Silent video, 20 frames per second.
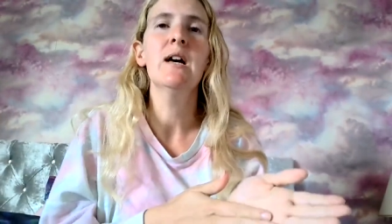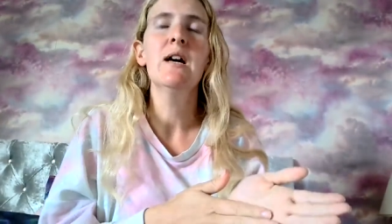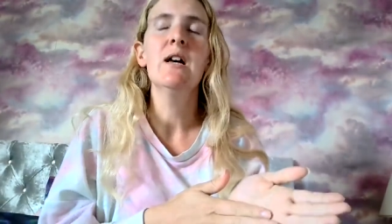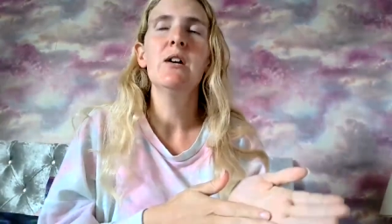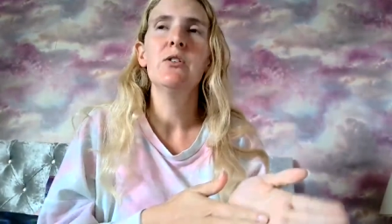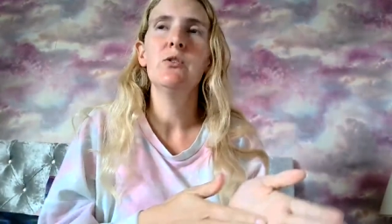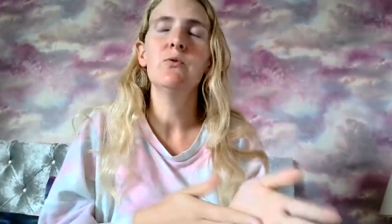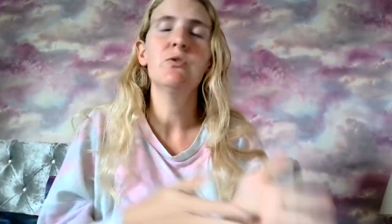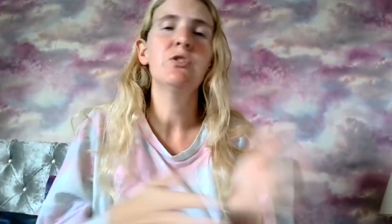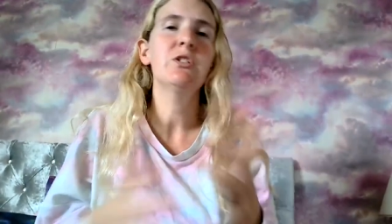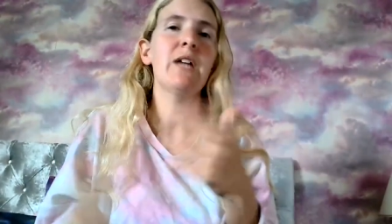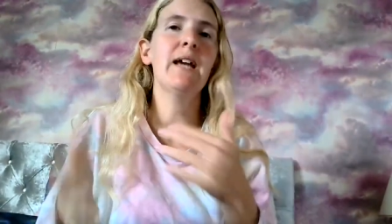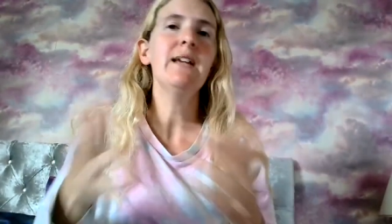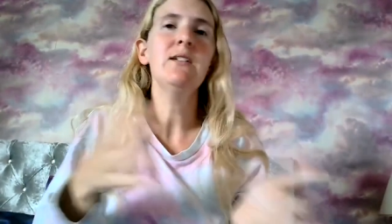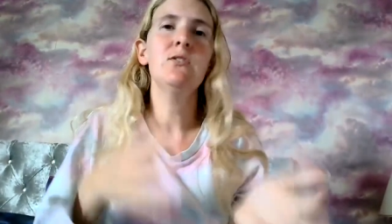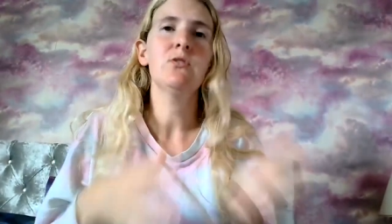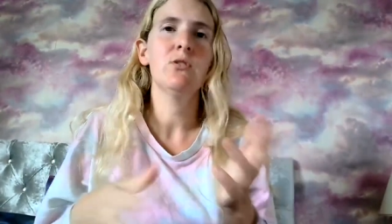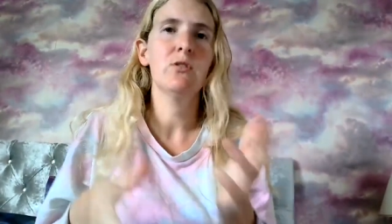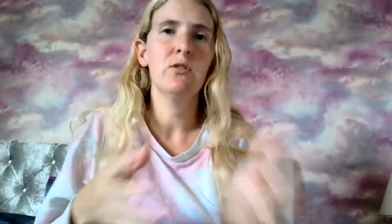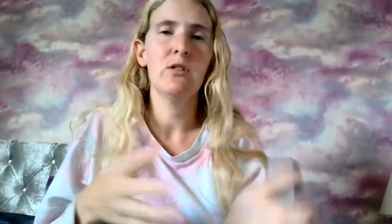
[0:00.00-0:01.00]
you would
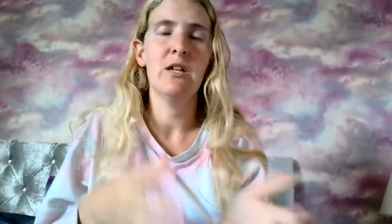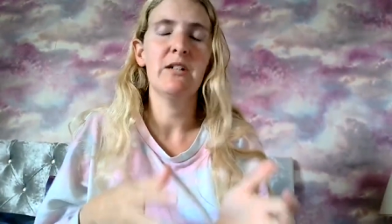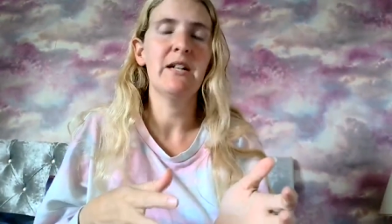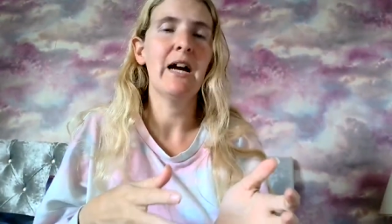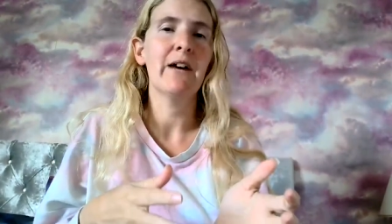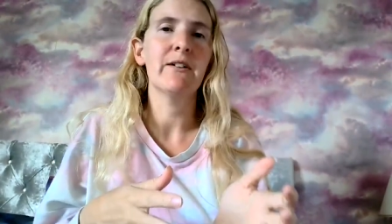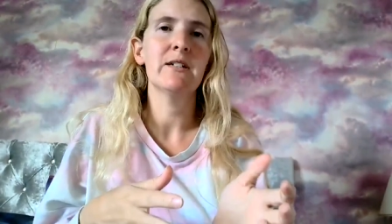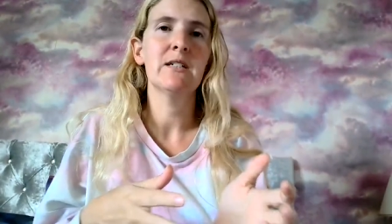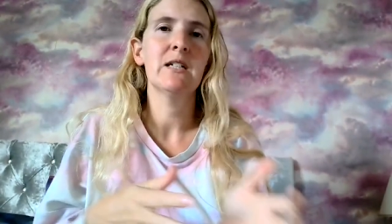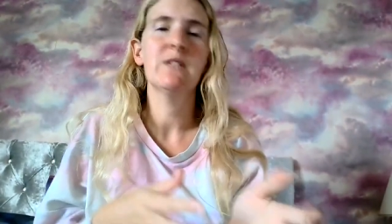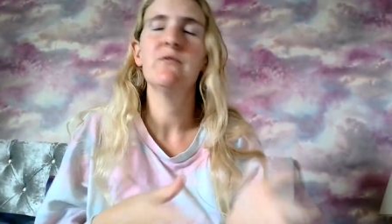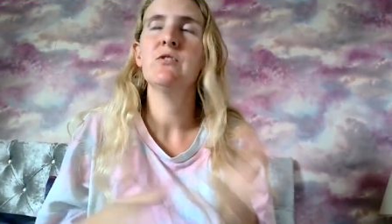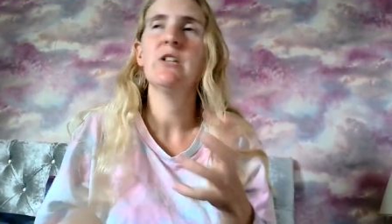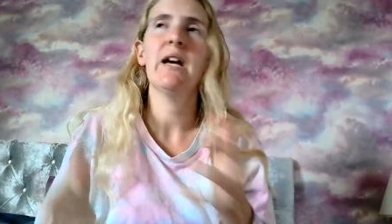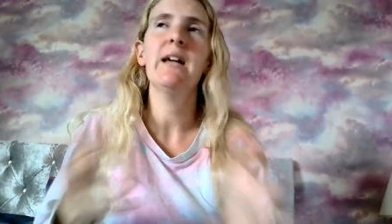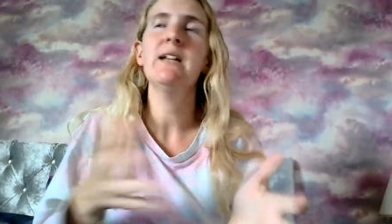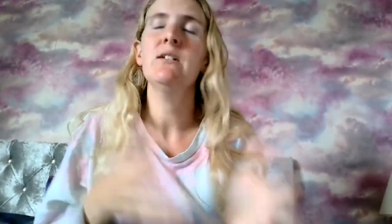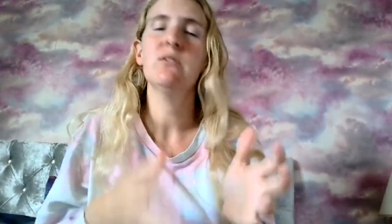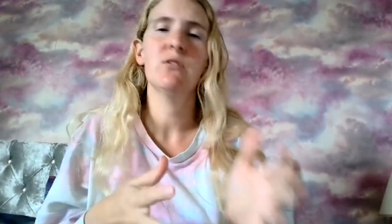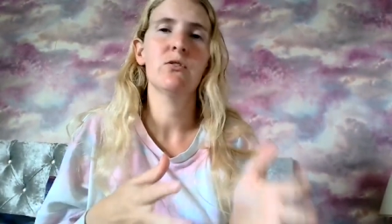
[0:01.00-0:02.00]
change the, the narrative,
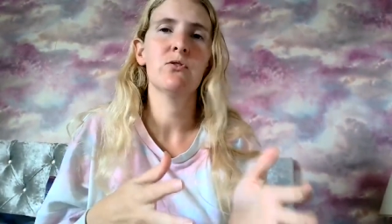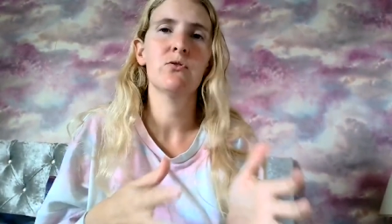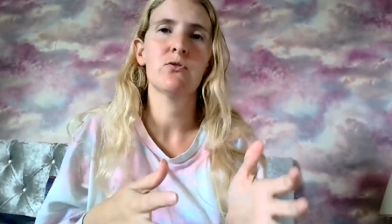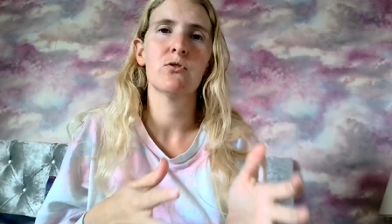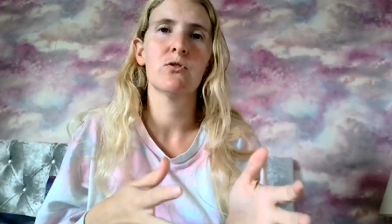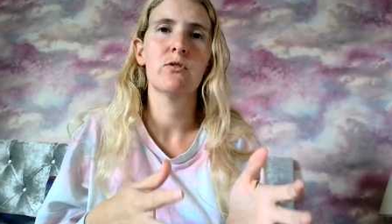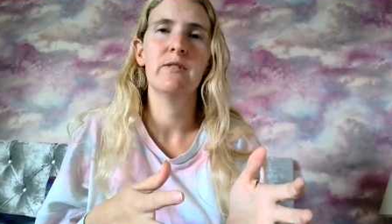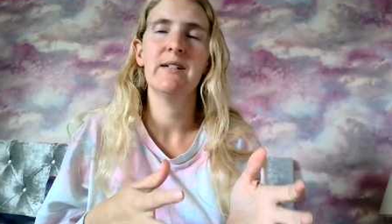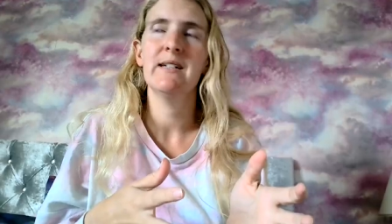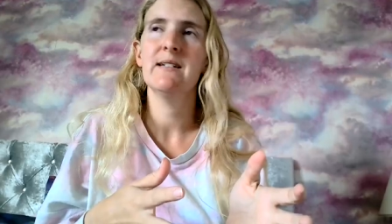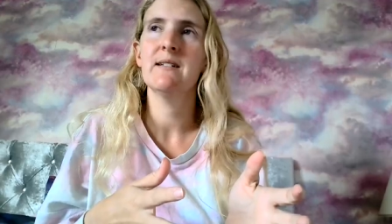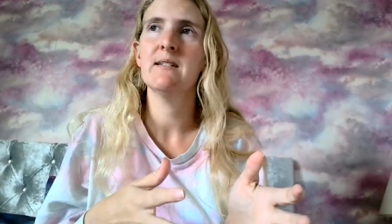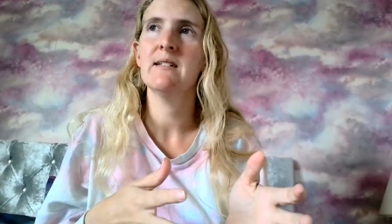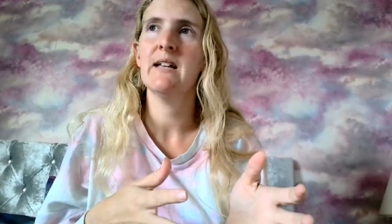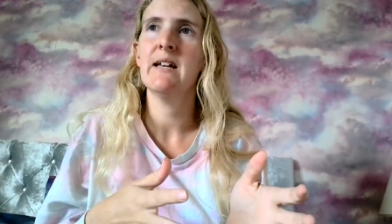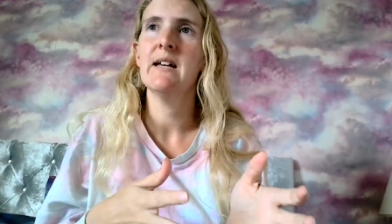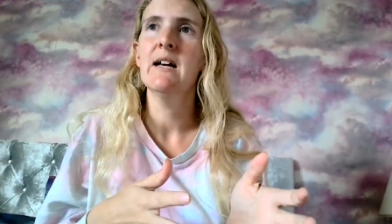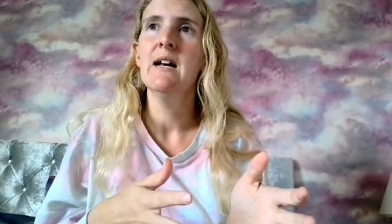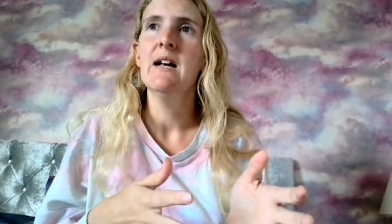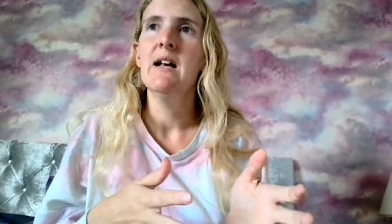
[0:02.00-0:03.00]
change the story and
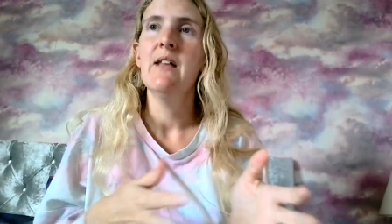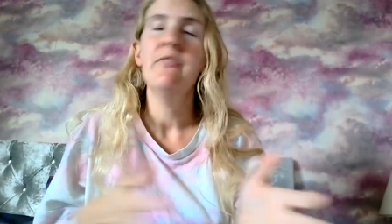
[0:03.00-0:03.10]
say,